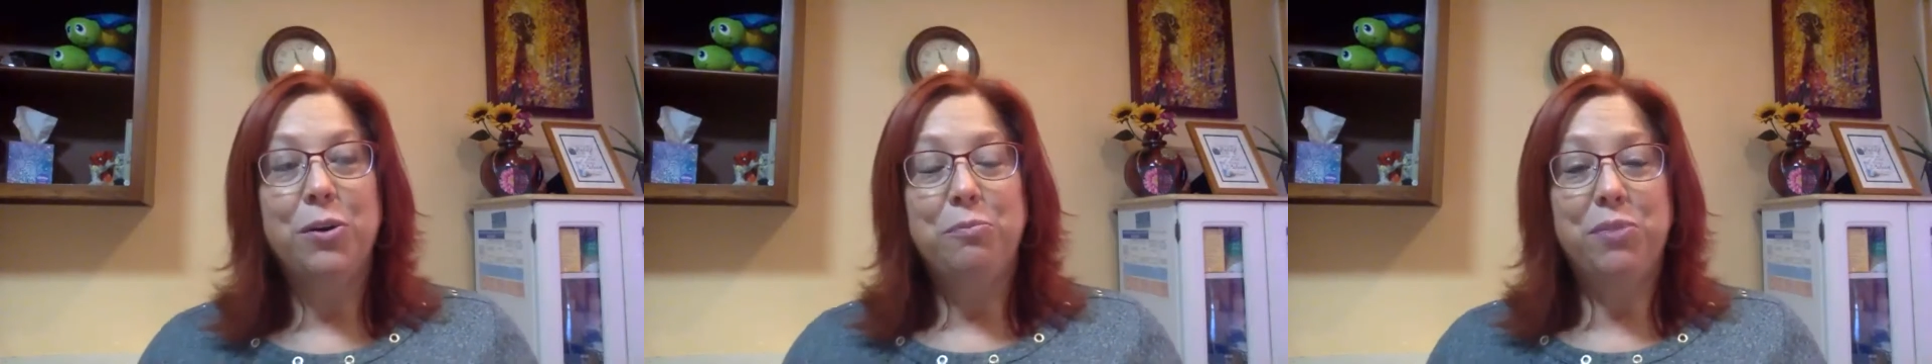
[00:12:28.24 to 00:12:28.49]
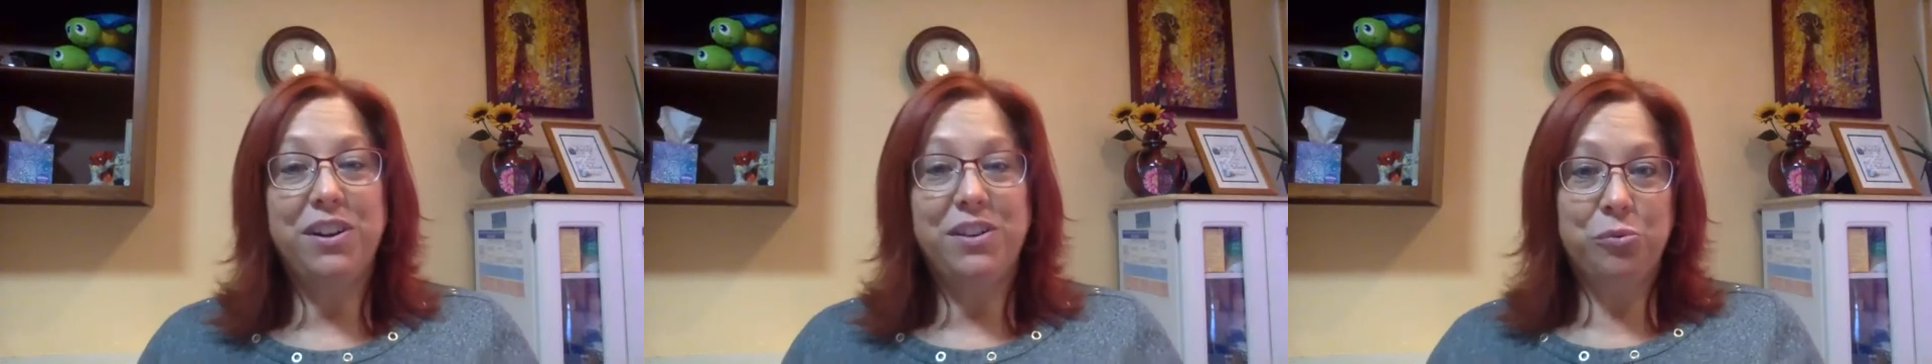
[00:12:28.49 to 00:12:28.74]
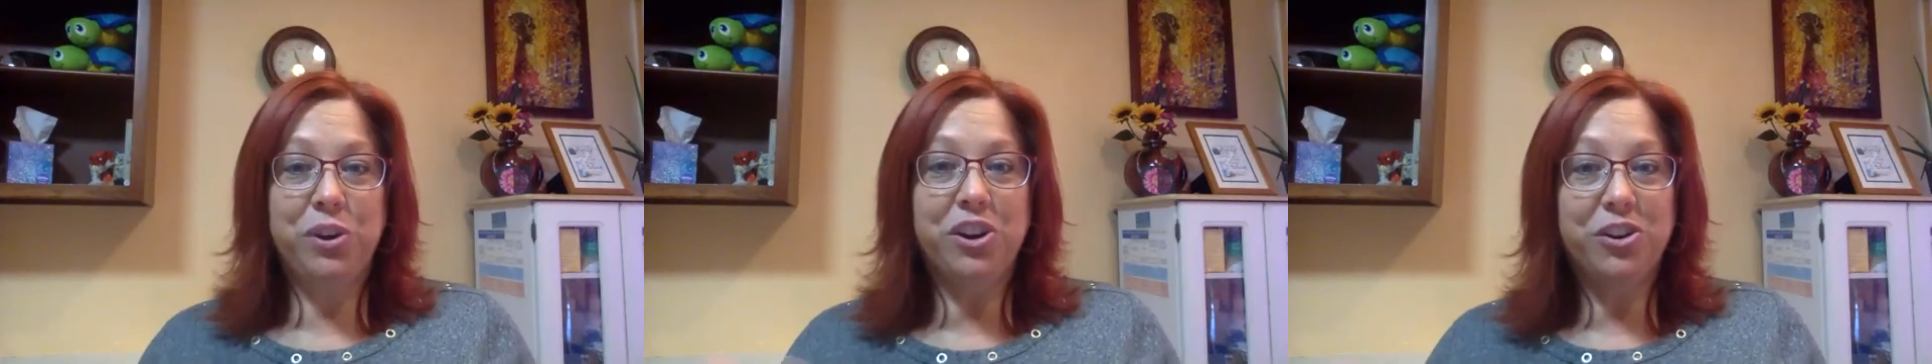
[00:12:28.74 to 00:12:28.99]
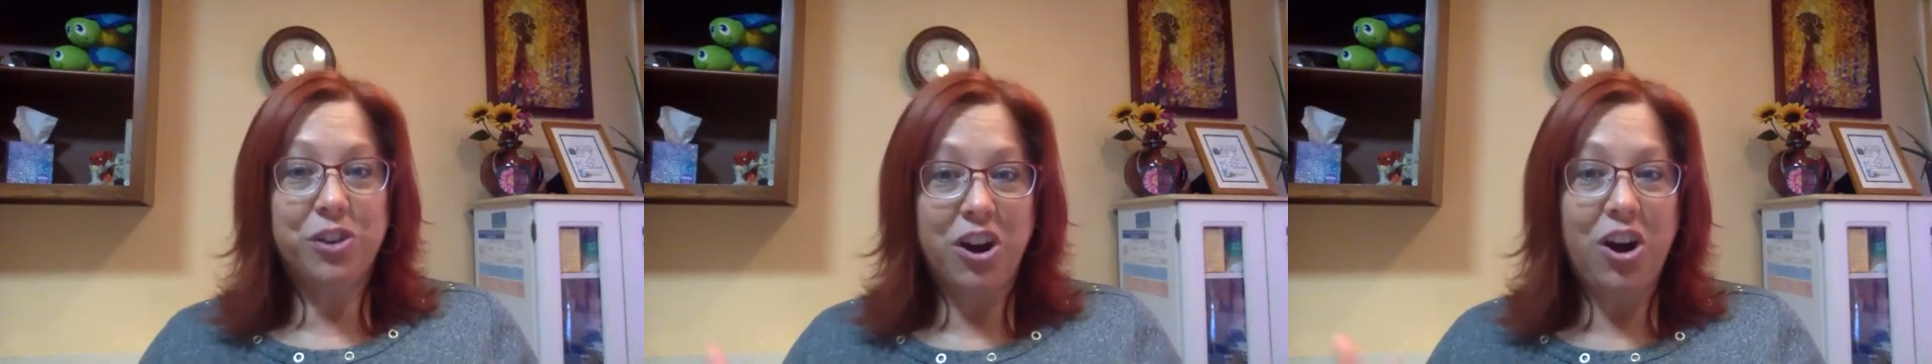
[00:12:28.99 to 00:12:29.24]
But
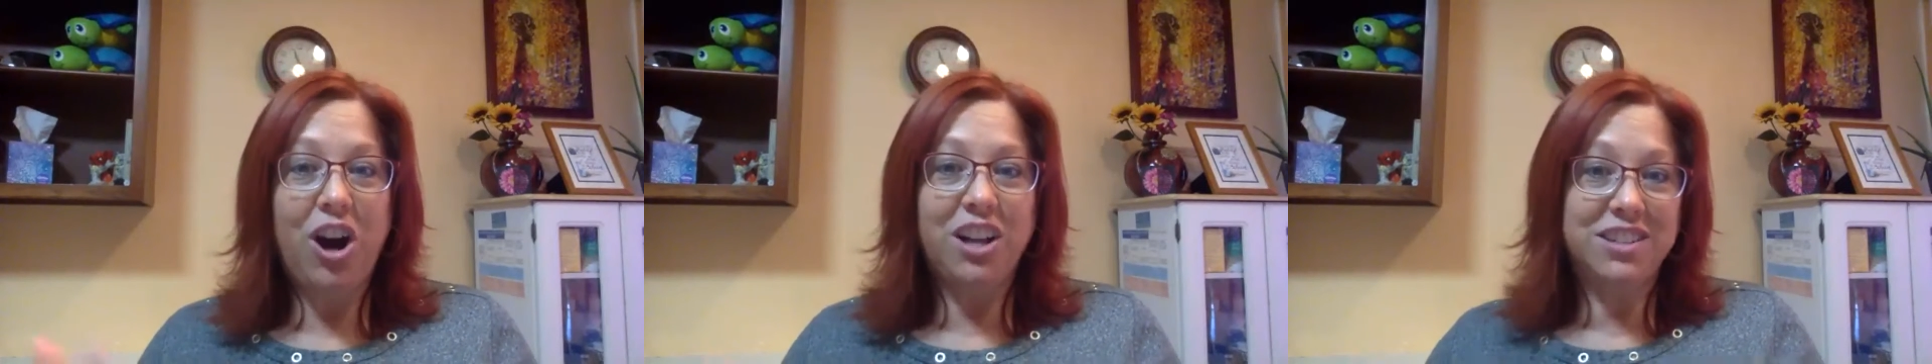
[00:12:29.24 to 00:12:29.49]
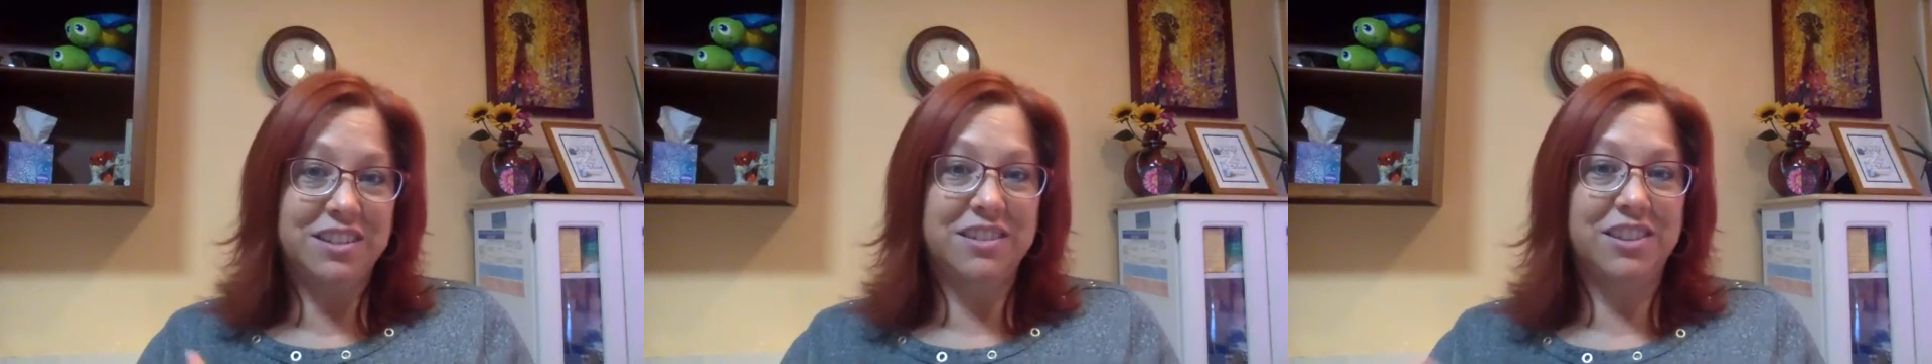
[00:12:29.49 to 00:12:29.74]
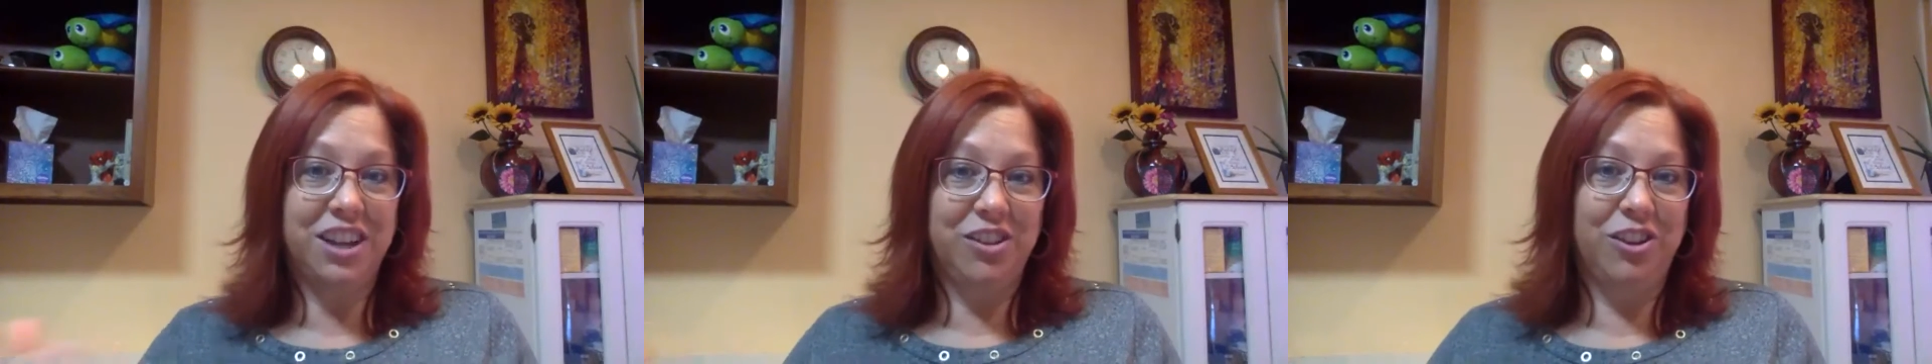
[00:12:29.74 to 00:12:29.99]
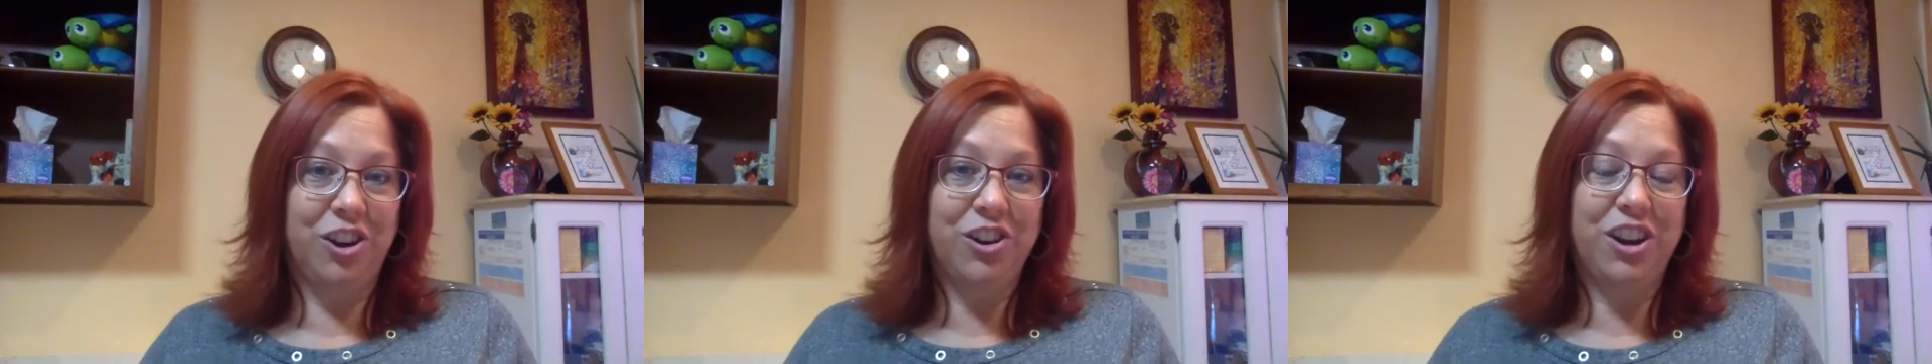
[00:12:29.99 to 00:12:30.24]
we're constantly
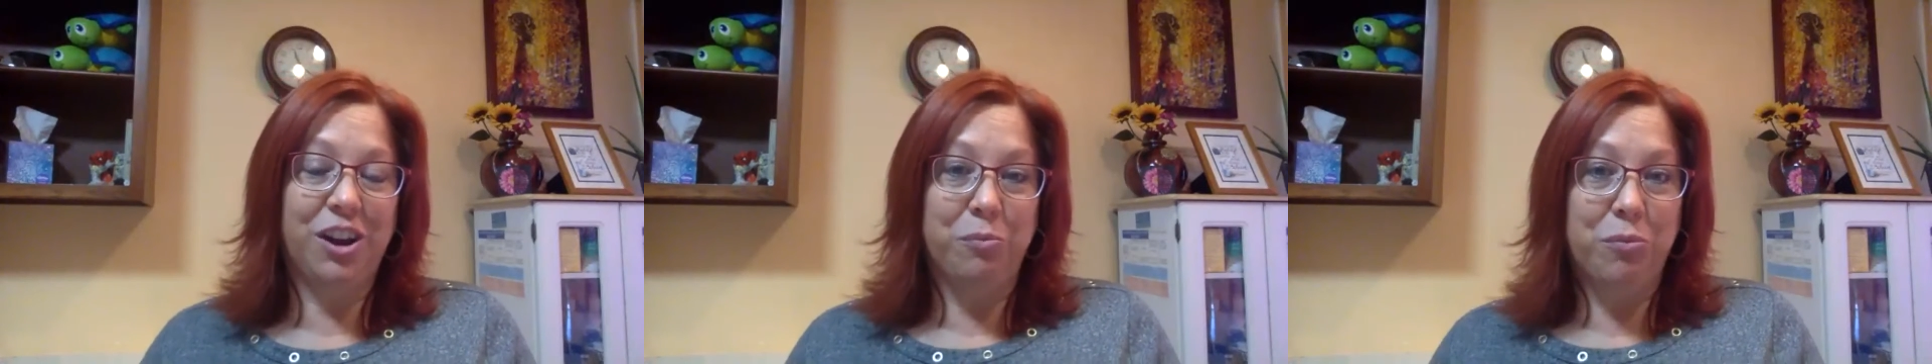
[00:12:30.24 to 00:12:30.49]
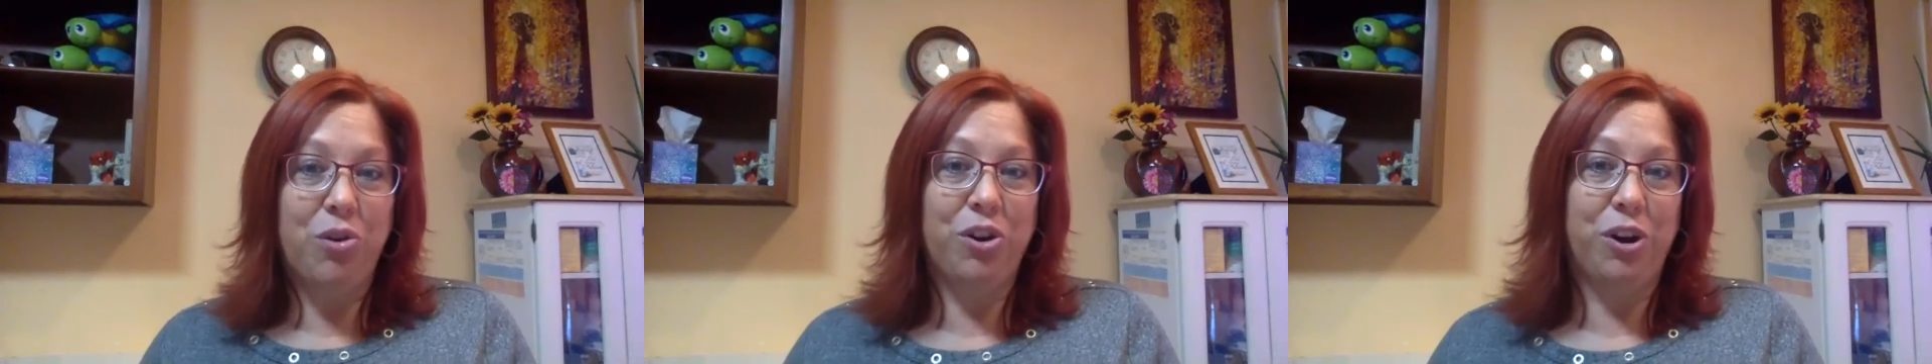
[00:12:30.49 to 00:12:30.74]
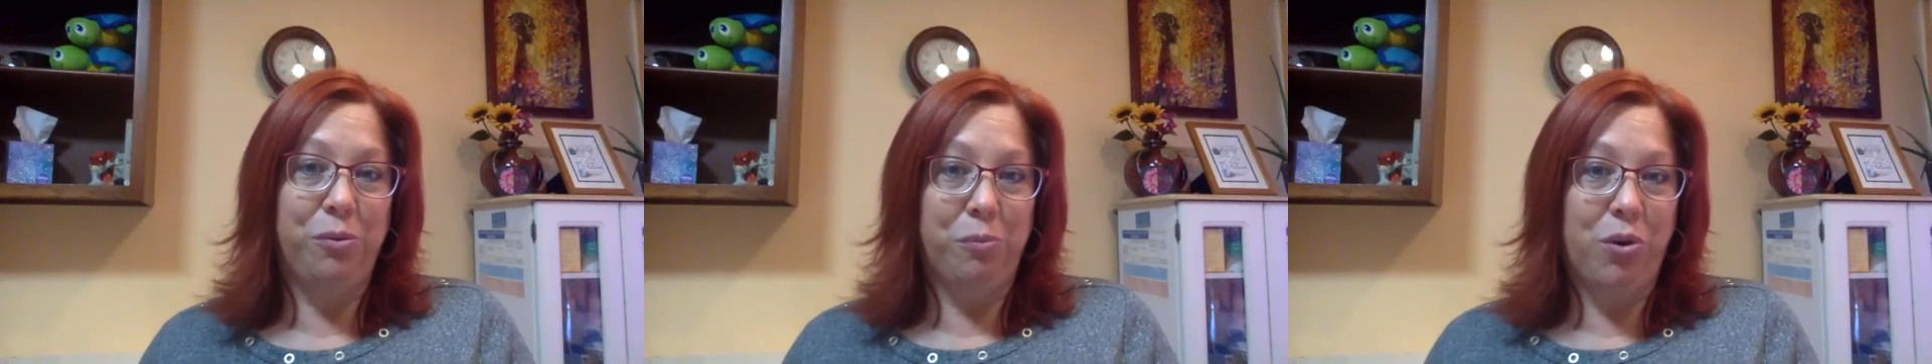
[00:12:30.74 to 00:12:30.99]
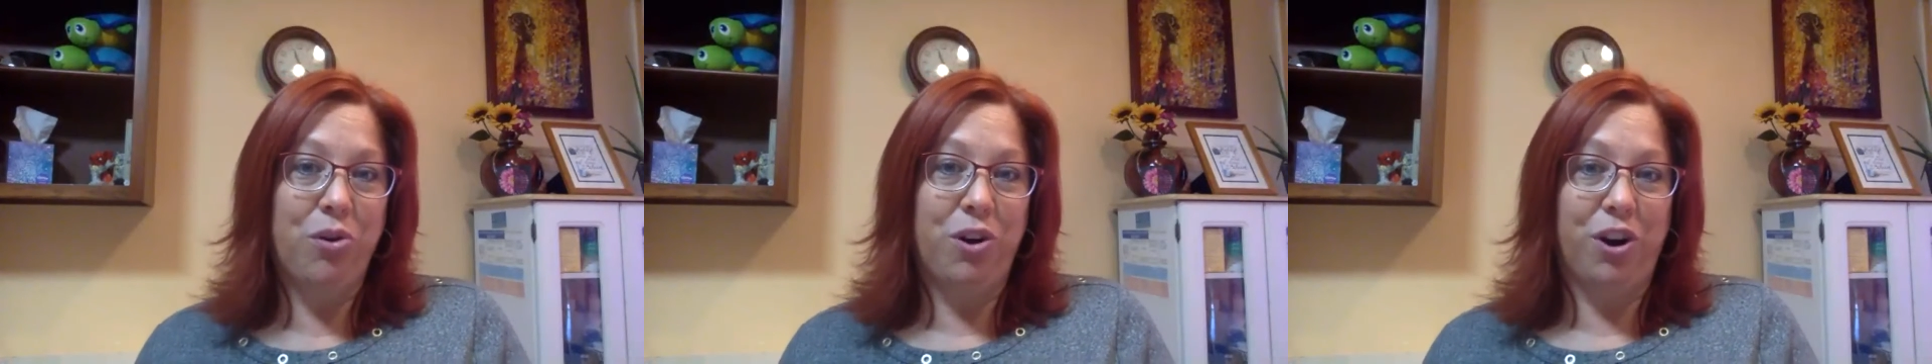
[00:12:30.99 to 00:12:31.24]
learning more and
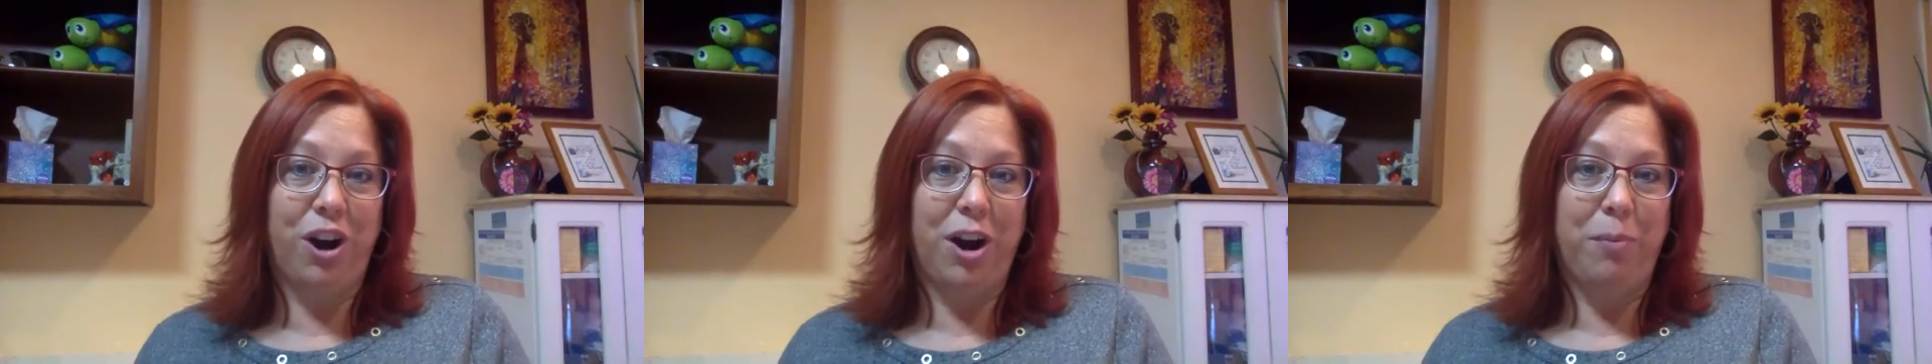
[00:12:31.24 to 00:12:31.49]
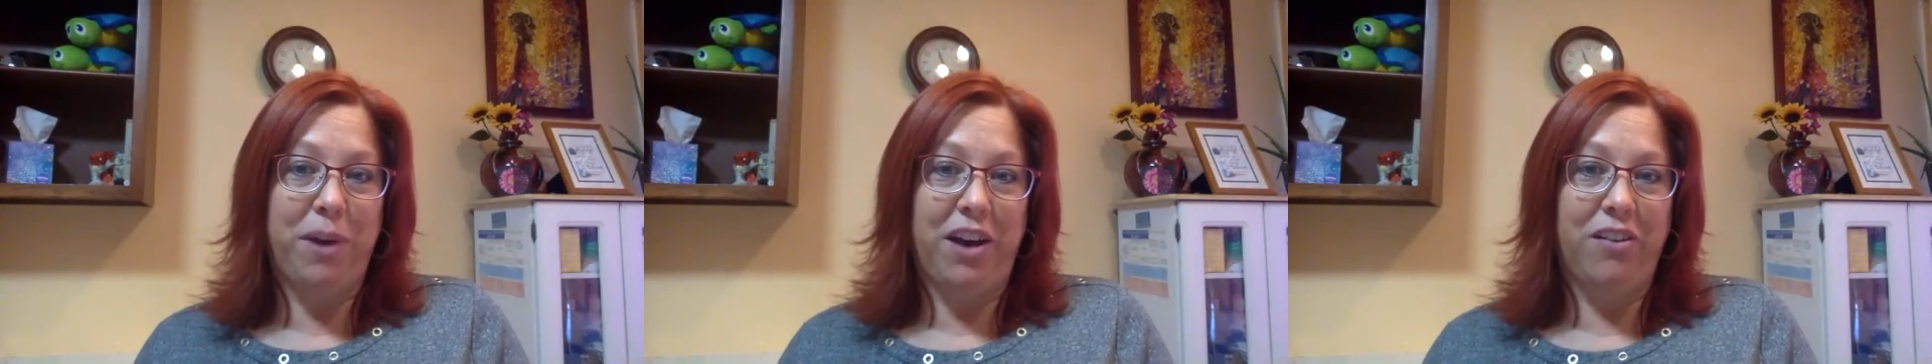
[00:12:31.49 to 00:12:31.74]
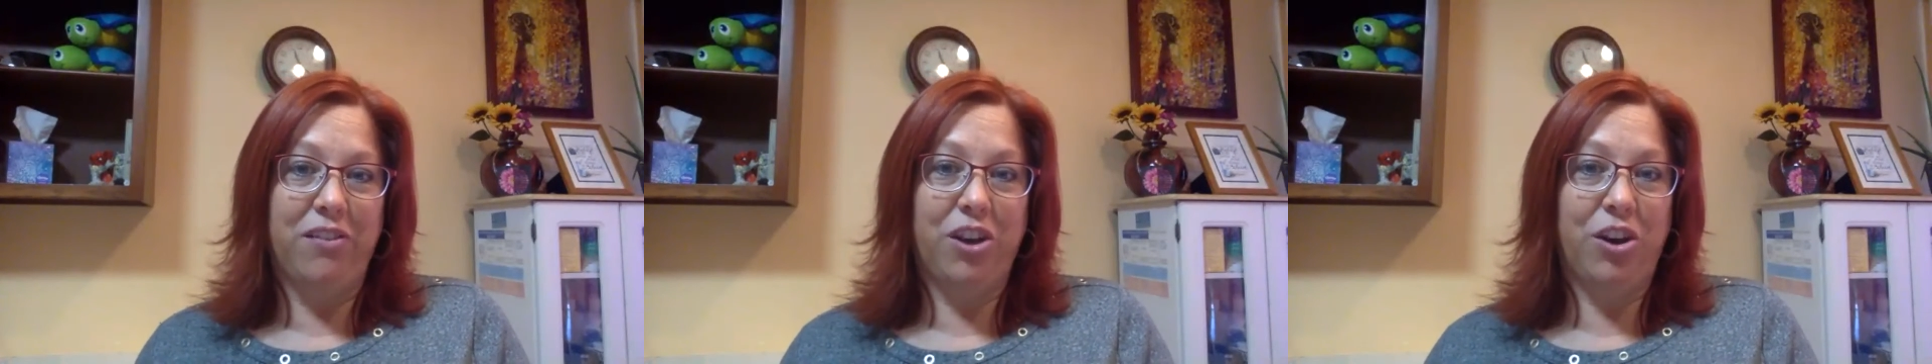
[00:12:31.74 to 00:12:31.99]
more about